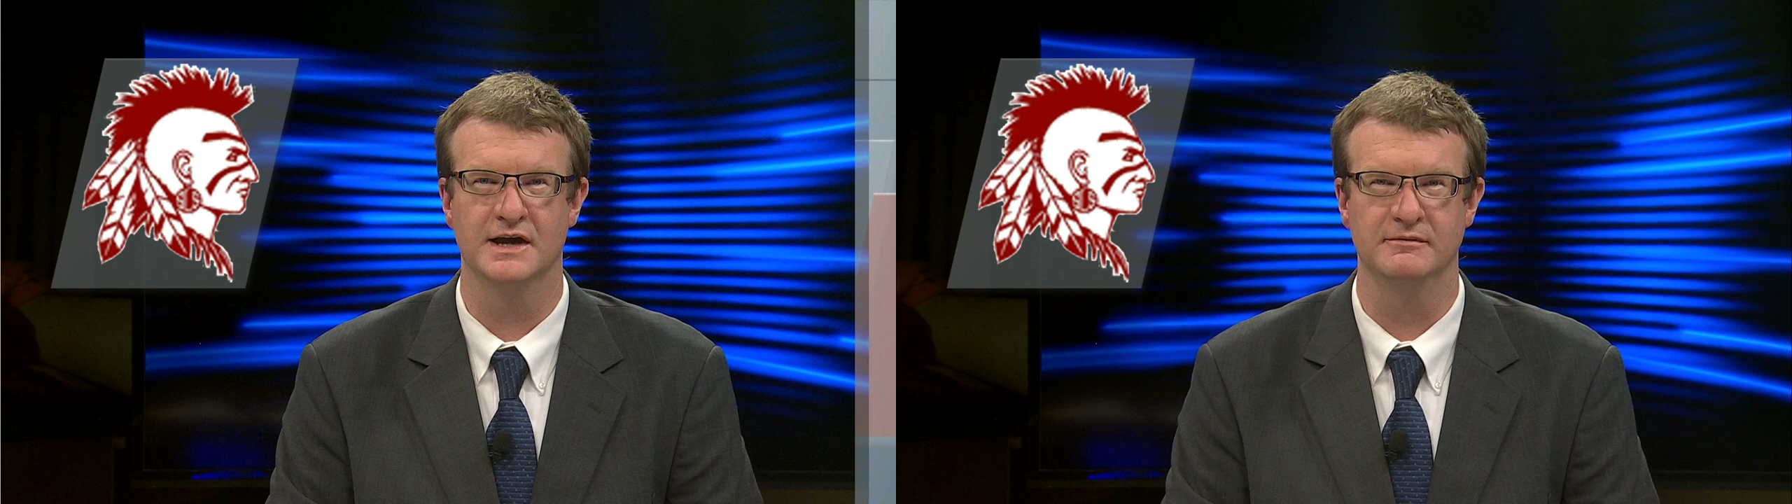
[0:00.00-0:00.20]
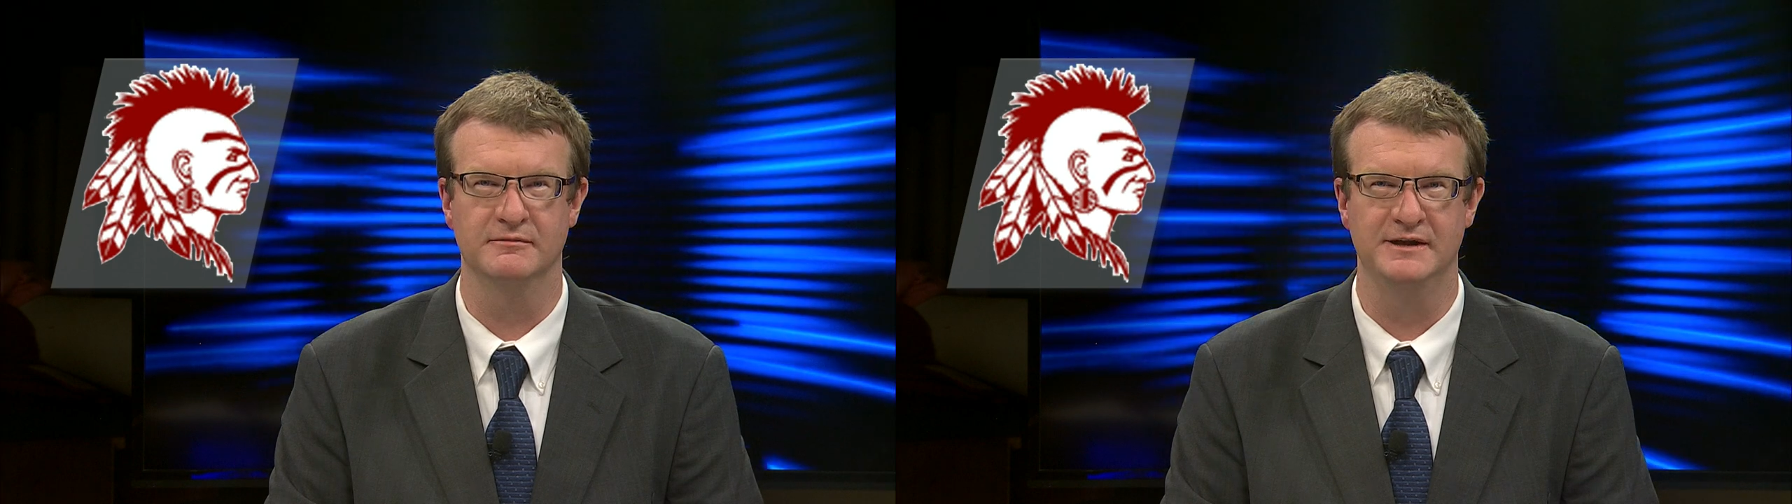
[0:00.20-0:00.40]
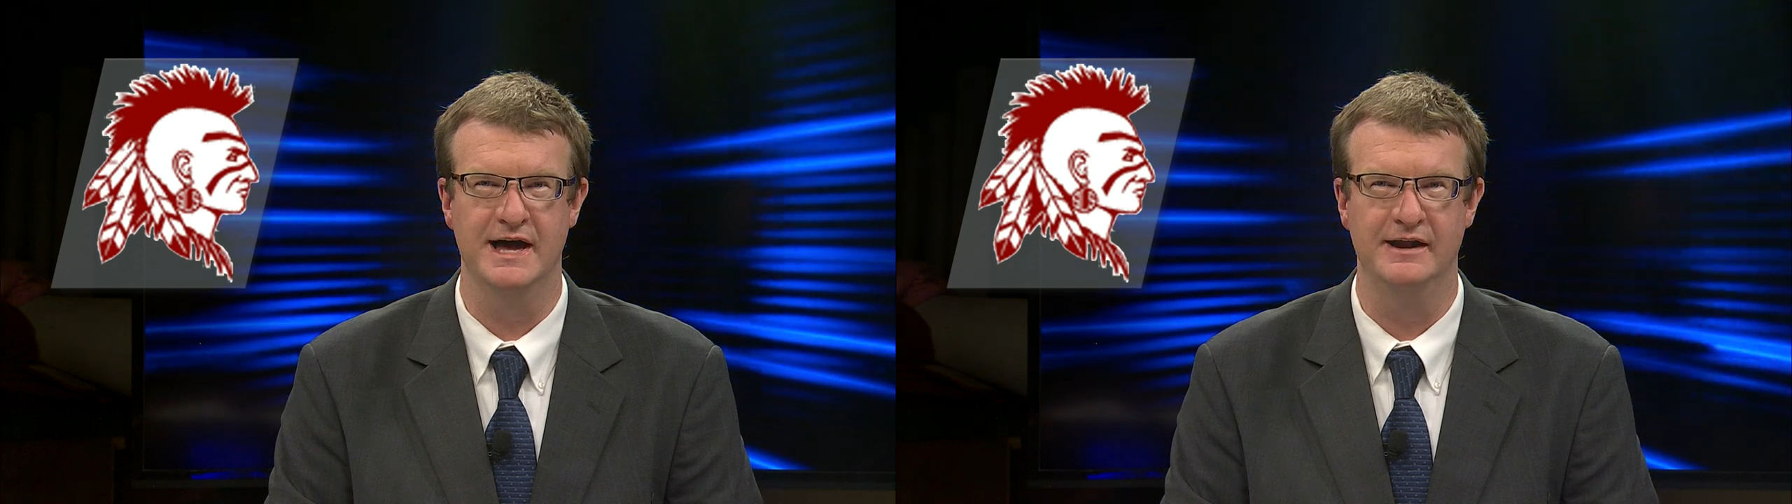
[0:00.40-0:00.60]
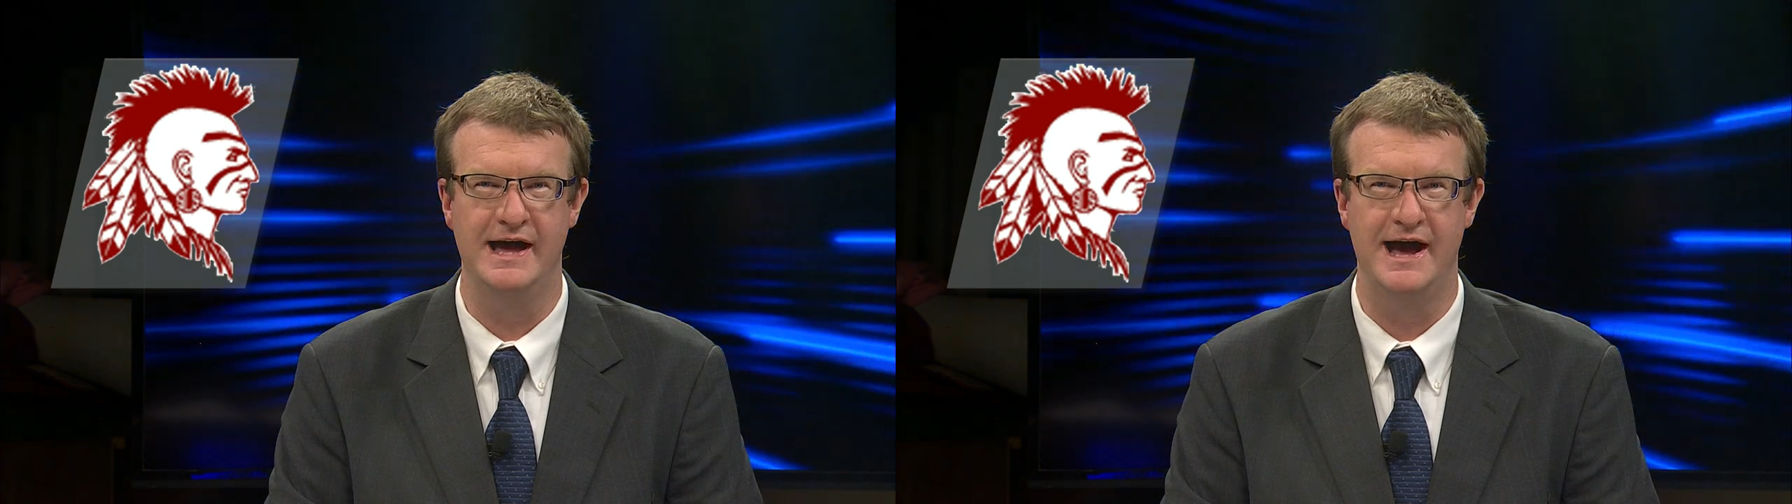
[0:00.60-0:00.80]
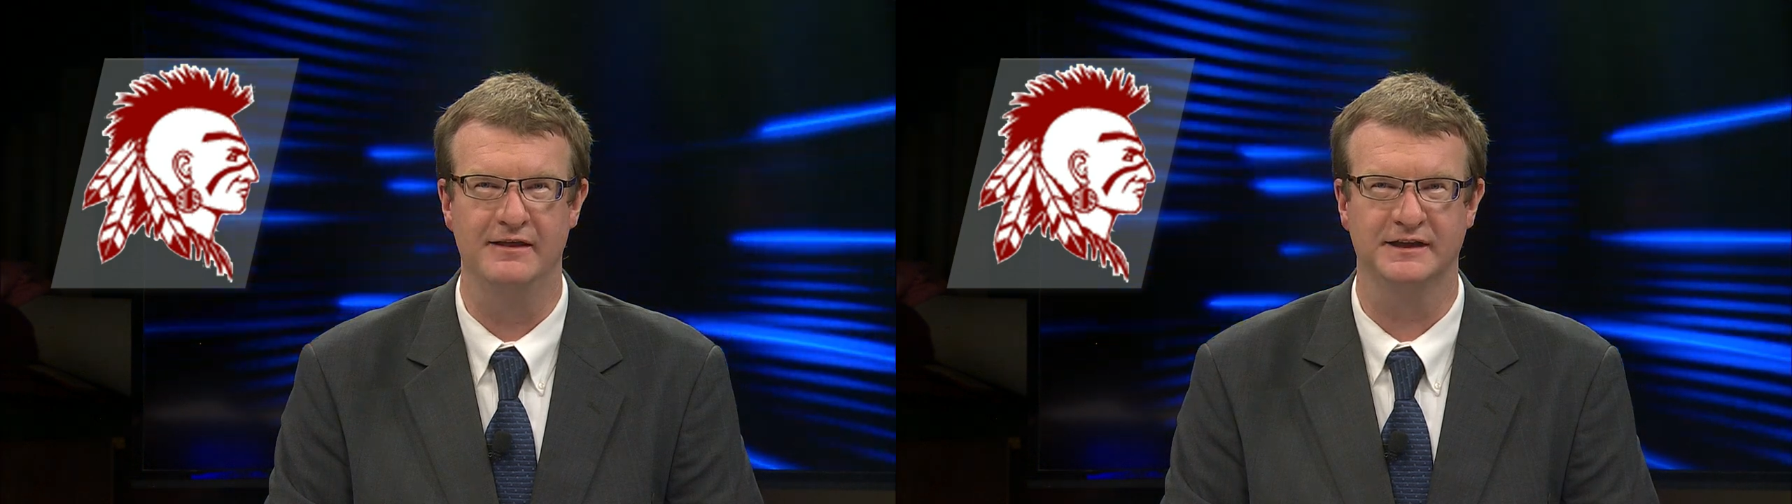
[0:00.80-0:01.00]
WBL
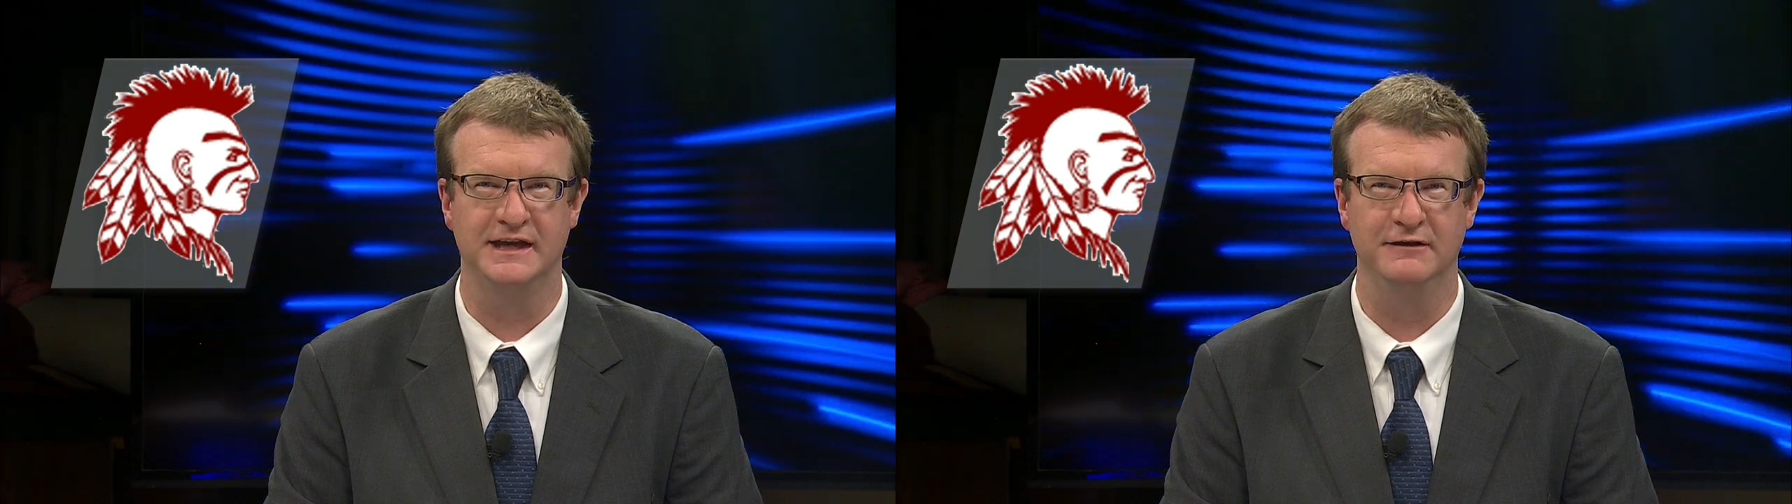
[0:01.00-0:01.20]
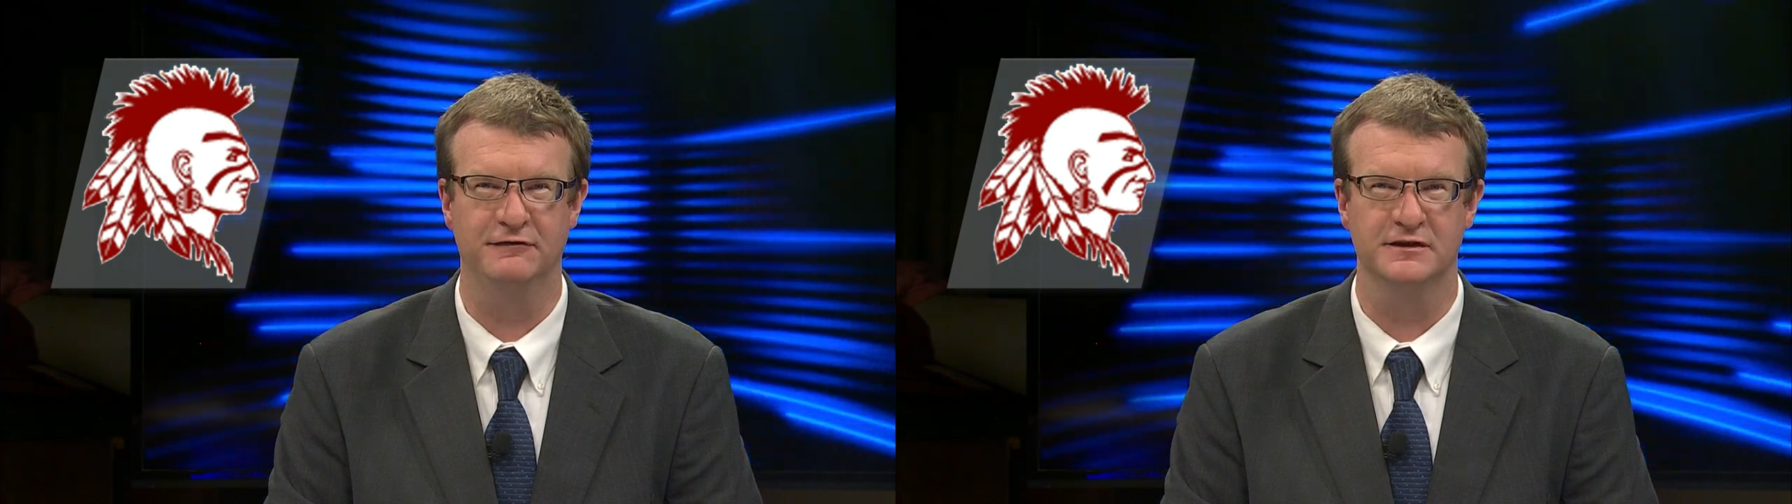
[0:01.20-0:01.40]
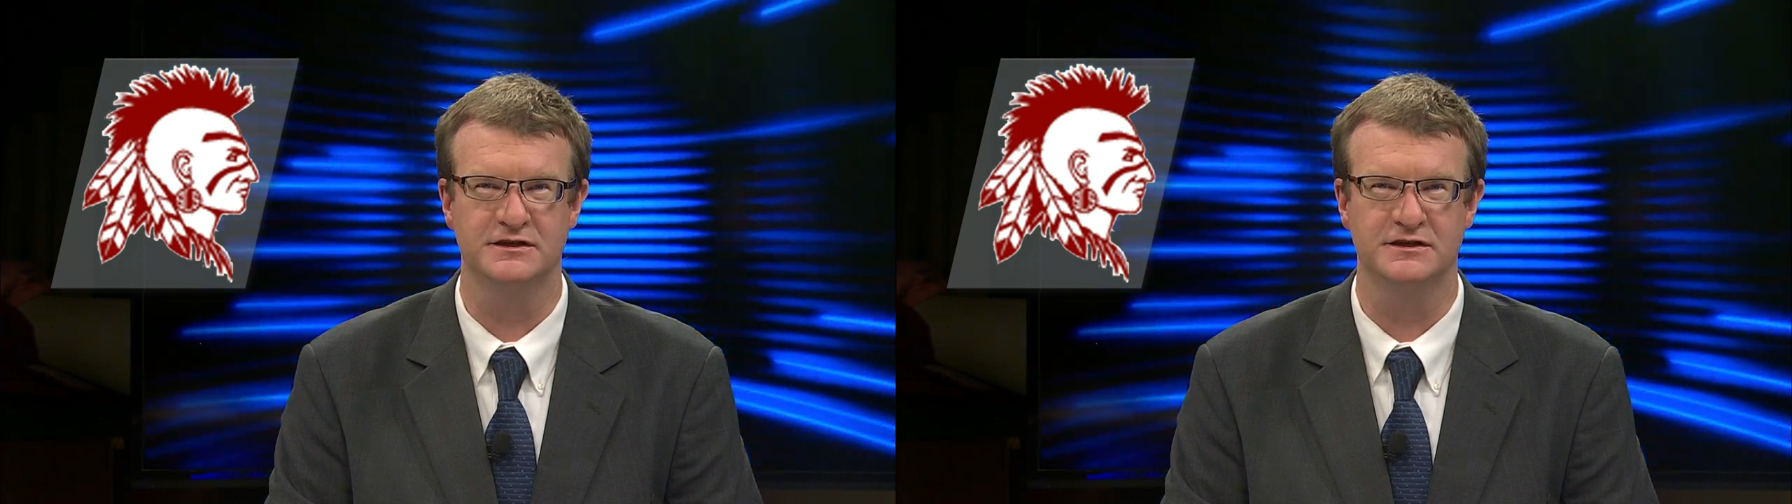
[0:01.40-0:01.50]
now, the key for the